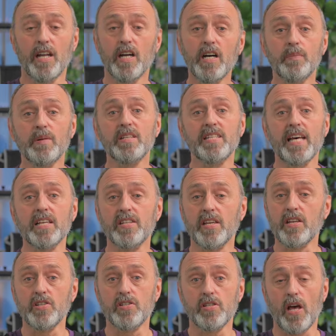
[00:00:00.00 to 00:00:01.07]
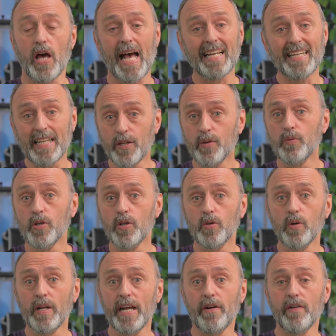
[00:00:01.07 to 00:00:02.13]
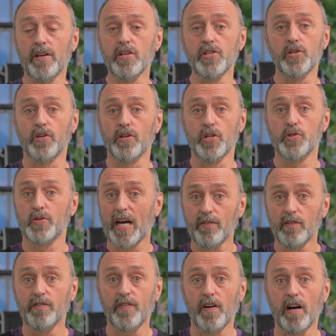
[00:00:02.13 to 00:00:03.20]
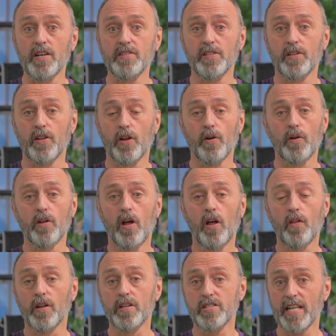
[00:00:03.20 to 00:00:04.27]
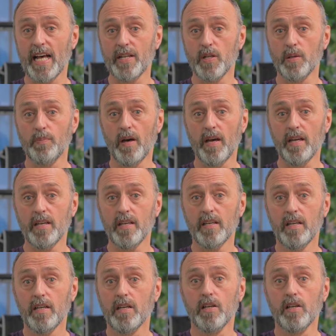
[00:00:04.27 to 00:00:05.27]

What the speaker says: In urban settings and in the rural areas, you can travel faster than on a standard bike.